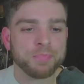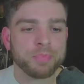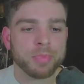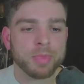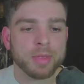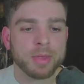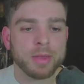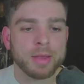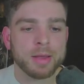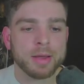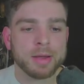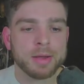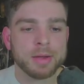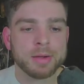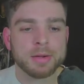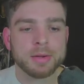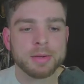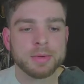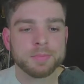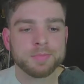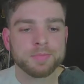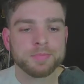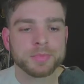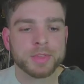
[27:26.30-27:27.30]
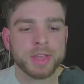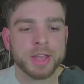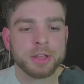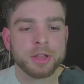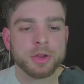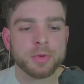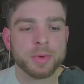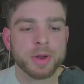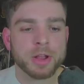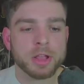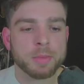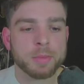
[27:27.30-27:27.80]
Can
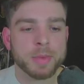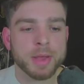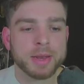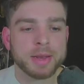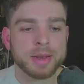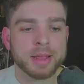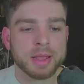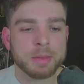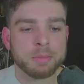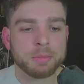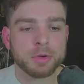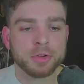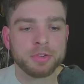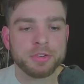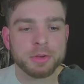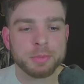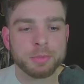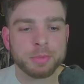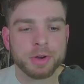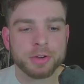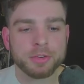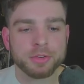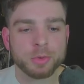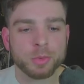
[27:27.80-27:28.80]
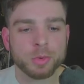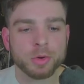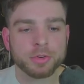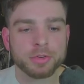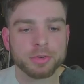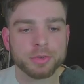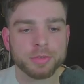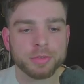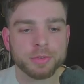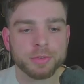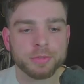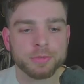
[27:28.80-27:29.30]
you recommend a budget pressure
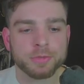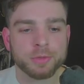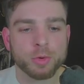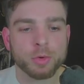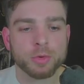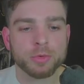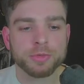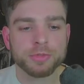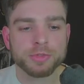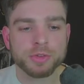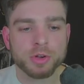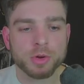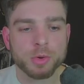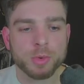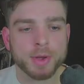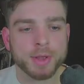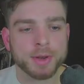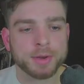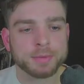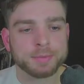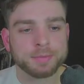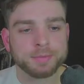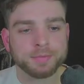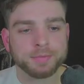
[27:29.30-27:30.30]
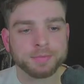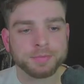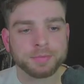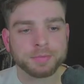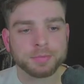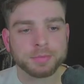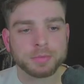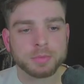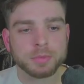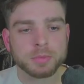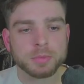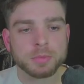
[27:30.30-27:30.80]
washer for 400 quid?
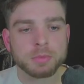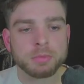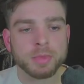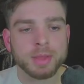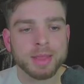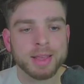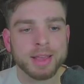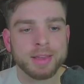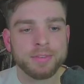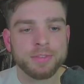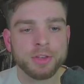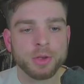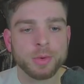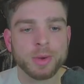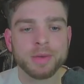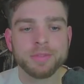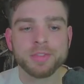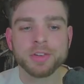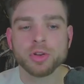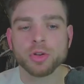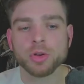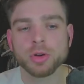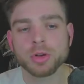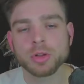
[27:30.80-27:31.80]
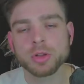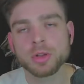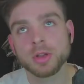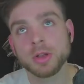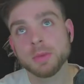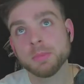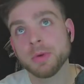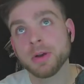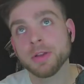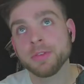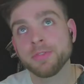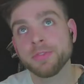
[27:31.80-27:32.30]
If you have a look at
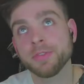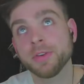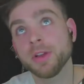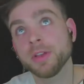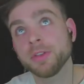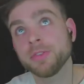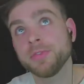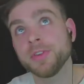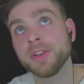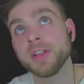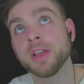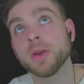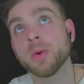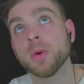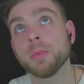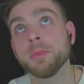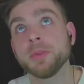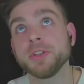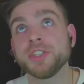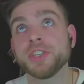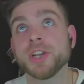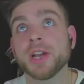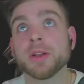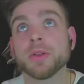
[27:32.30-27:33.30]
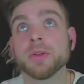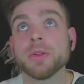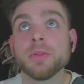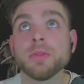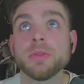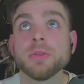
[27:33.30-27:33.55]
my first video on my channel,